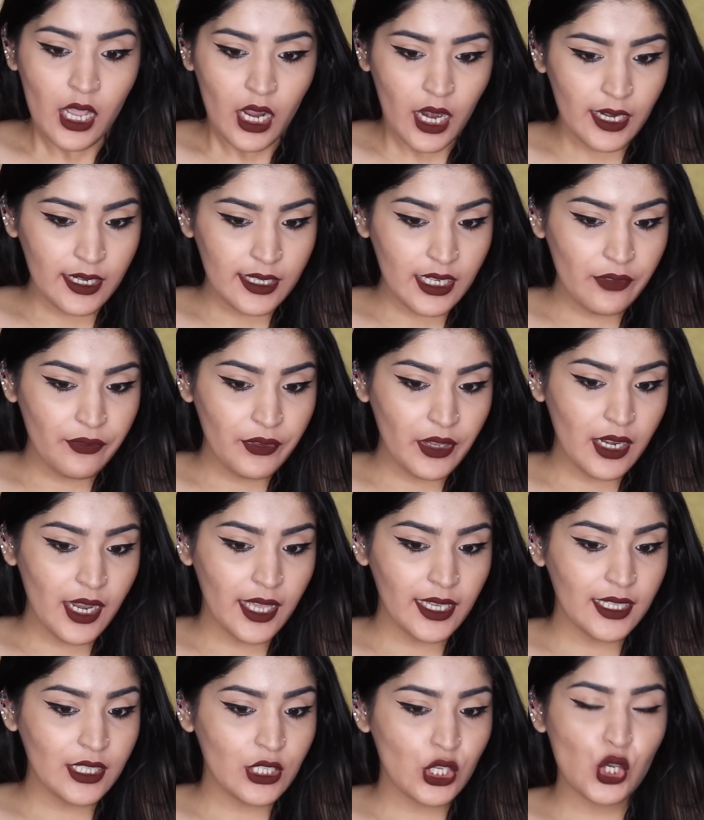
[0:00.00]
Currently I feel
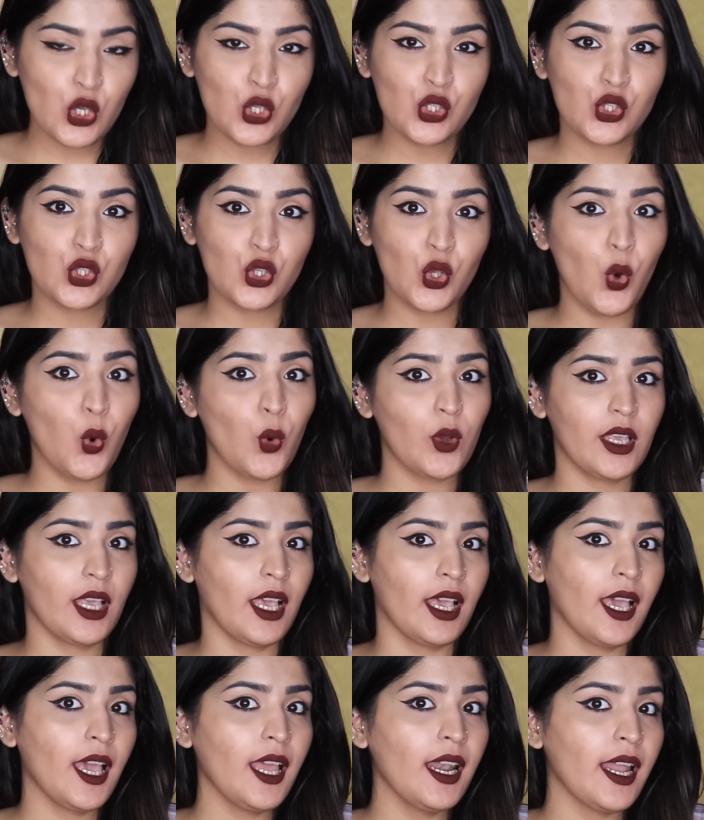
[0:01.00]
like it looks
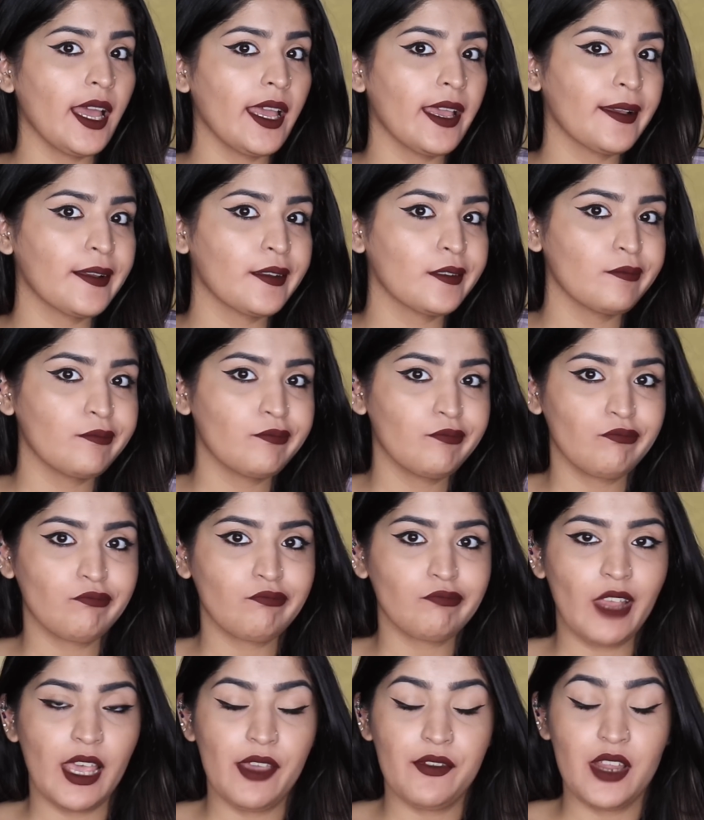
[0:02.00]
okay, like
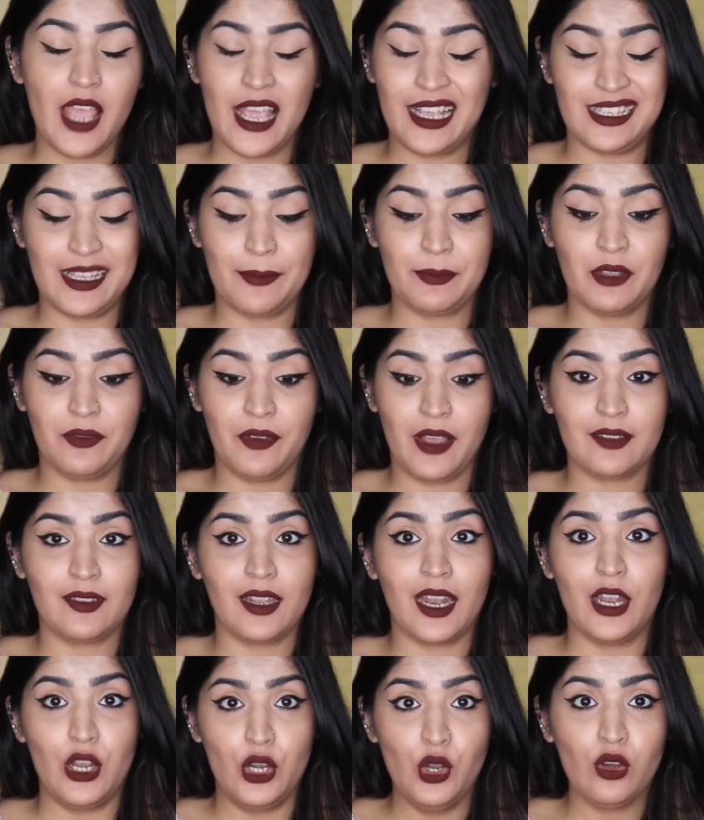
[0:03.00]
except the fact
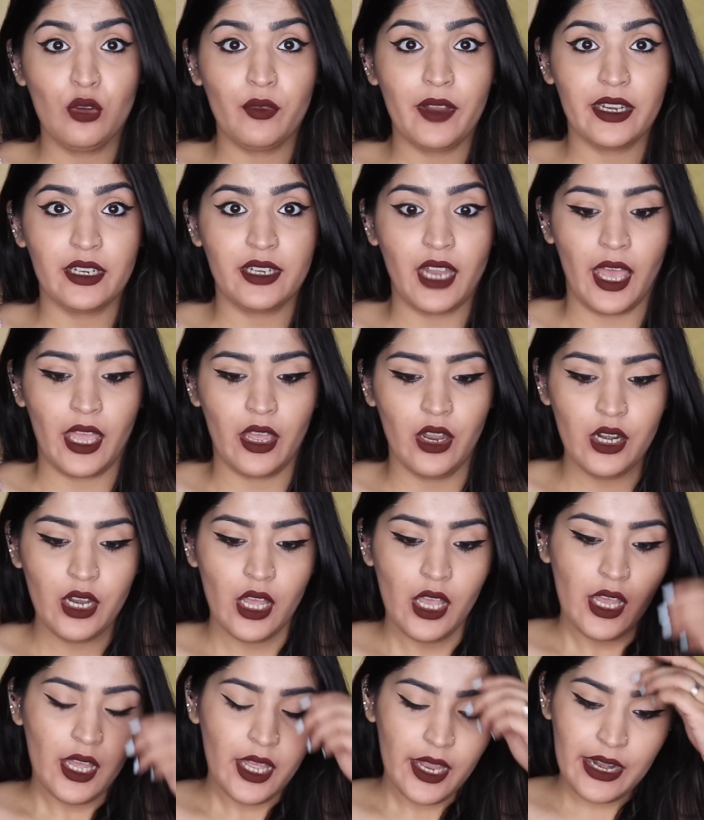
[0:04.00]
that I look very
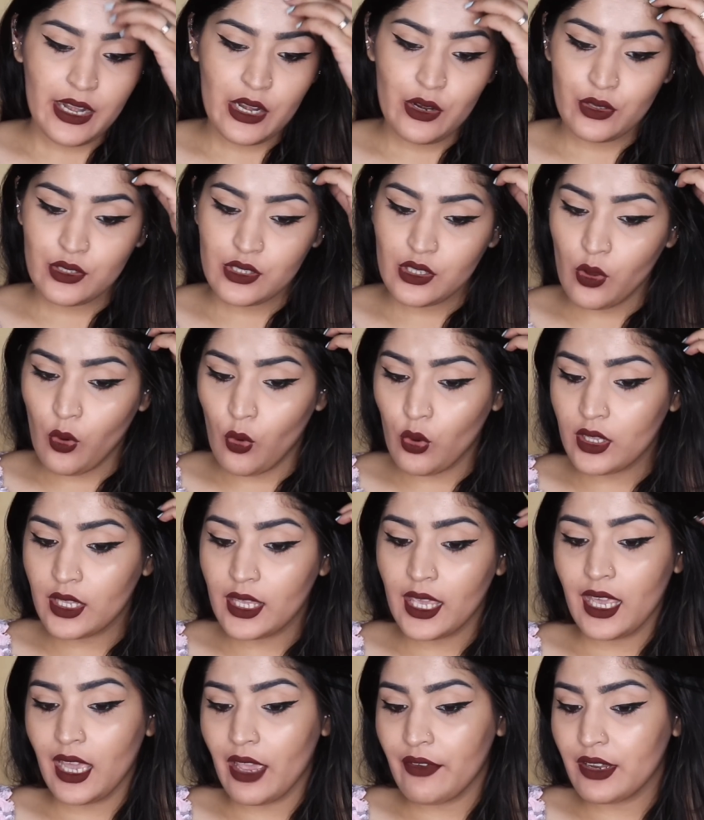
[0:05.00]
tired, it looks
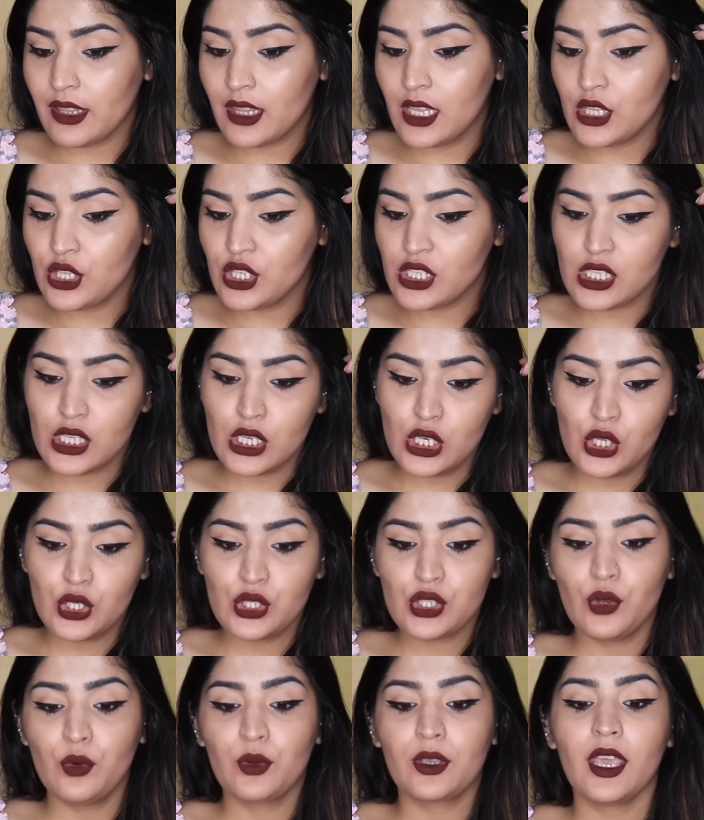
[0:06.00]
okay, everything just
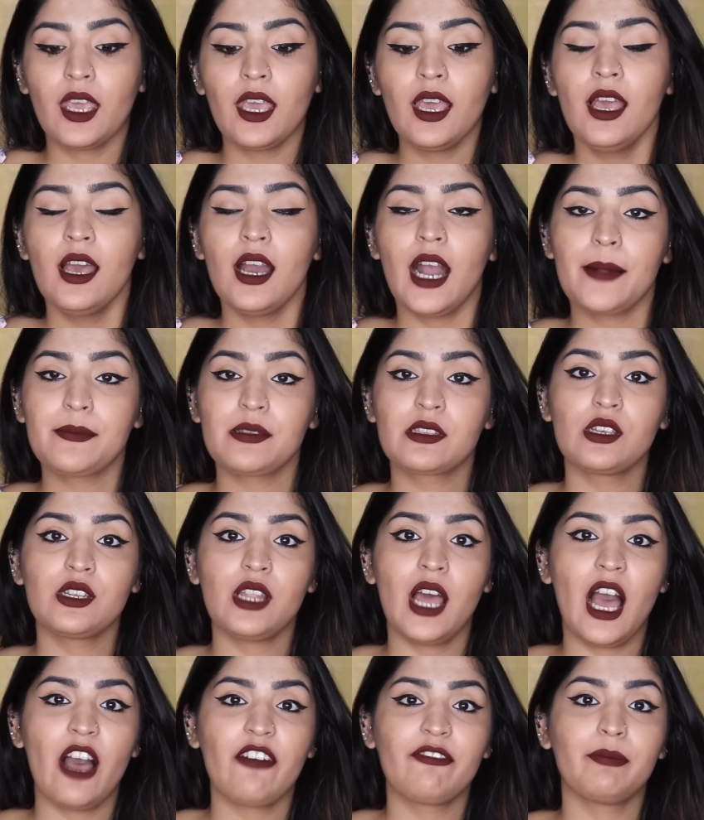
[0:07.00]
looks okay. I'm just
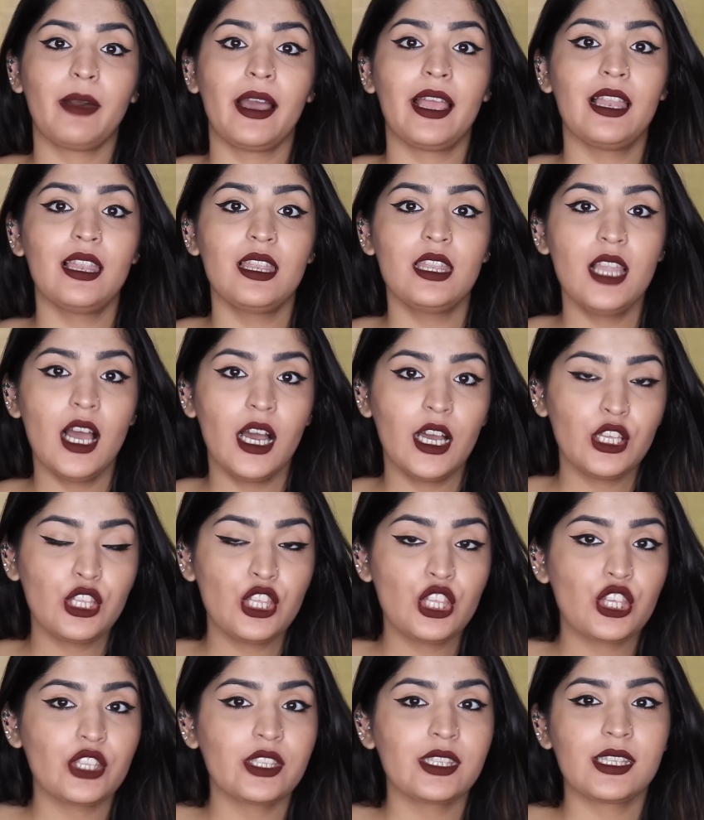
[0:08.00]
gonna have my
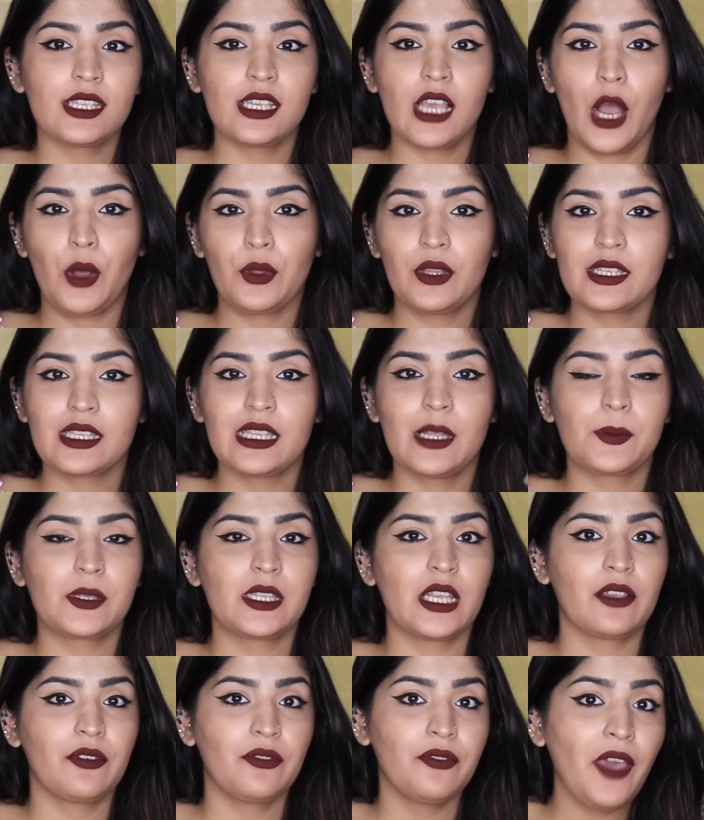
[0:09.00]
lunch and see how this
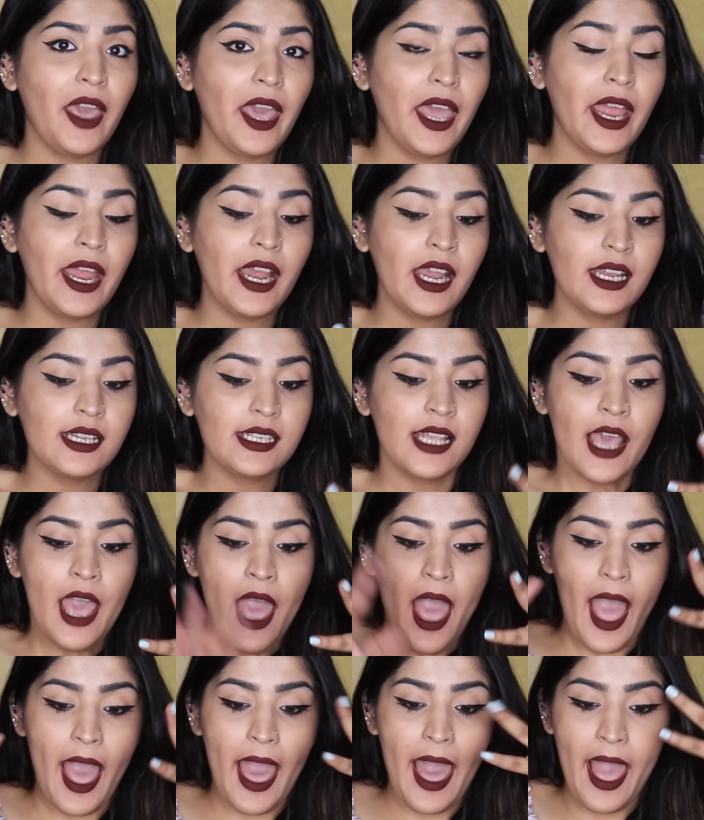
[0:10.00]
lipstick fares,
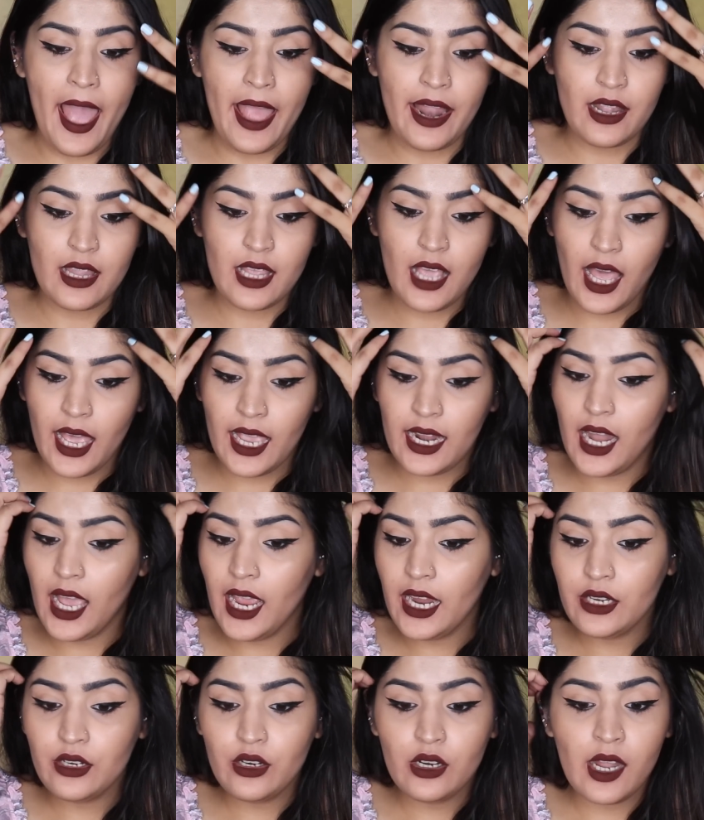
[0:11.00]
and the
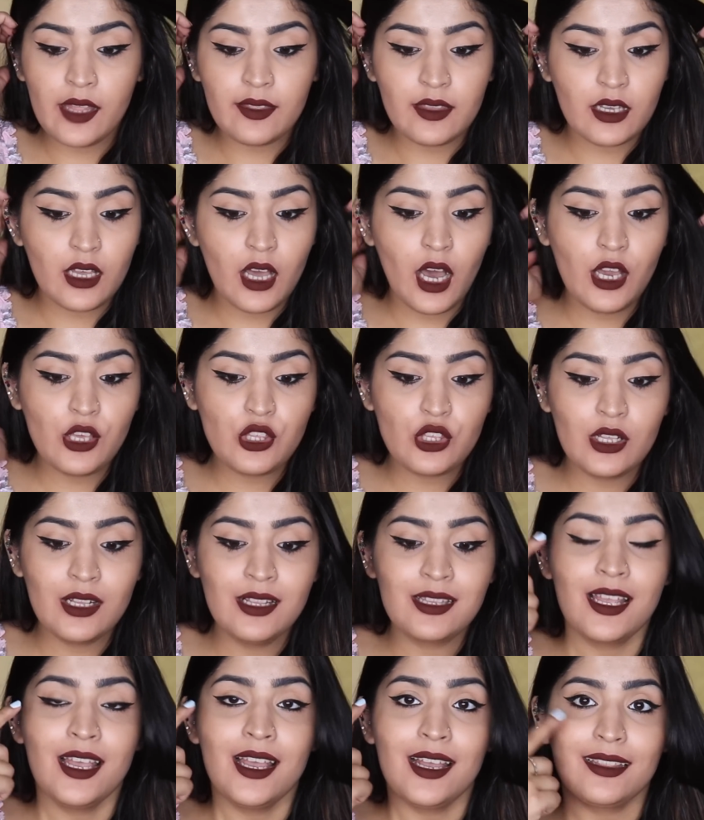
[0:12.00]
eyeliner and the
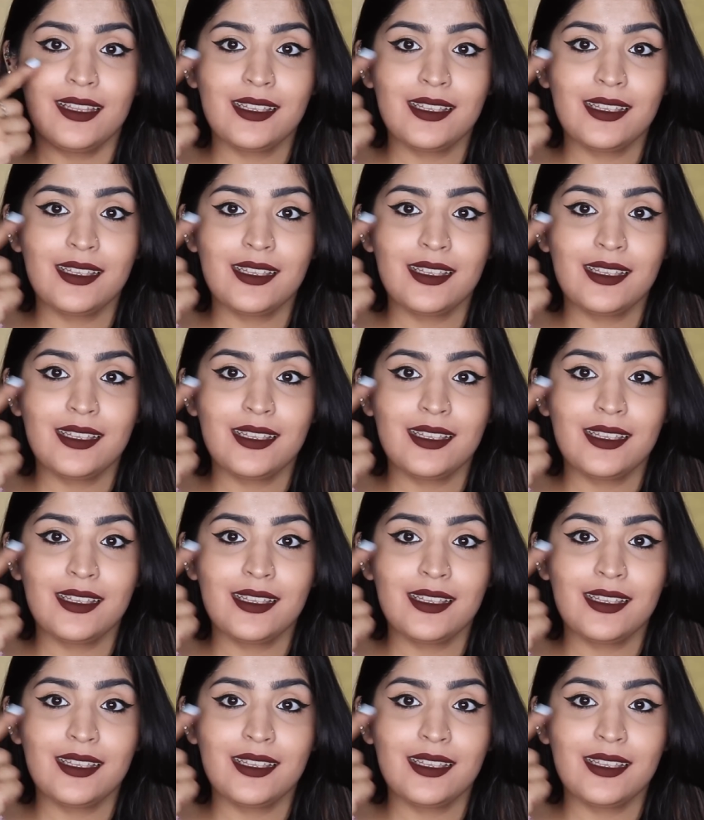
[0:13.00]
kajals.